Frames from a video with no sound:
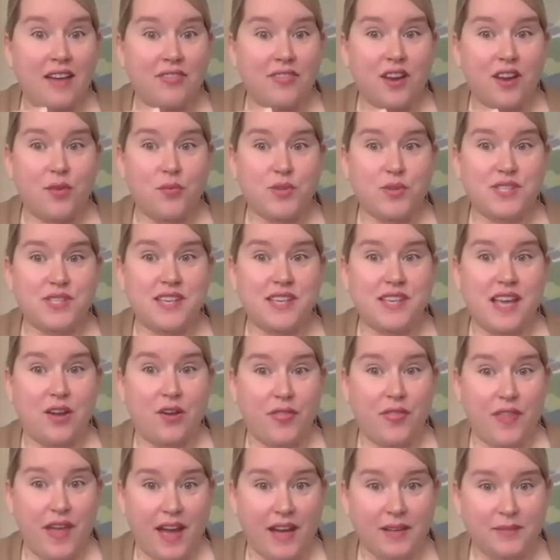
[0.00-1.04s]
that I would say
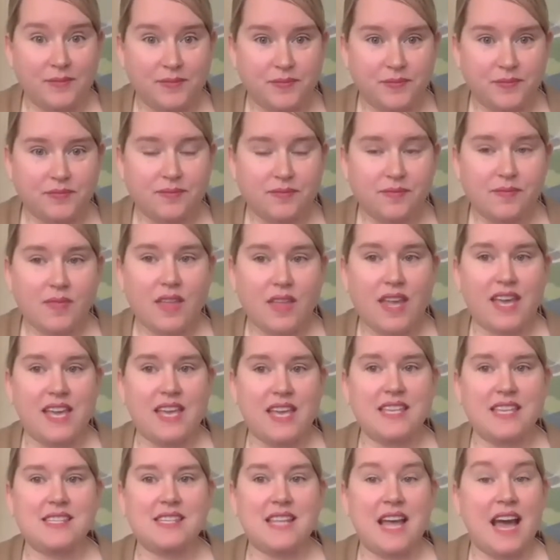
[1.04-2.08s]
on that
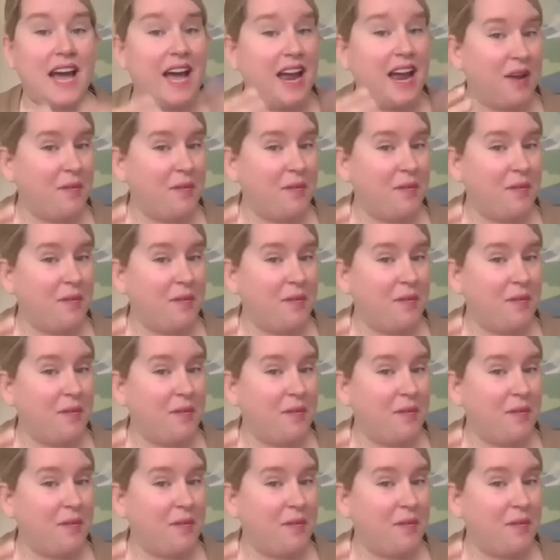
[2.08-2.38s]
is that, and I'm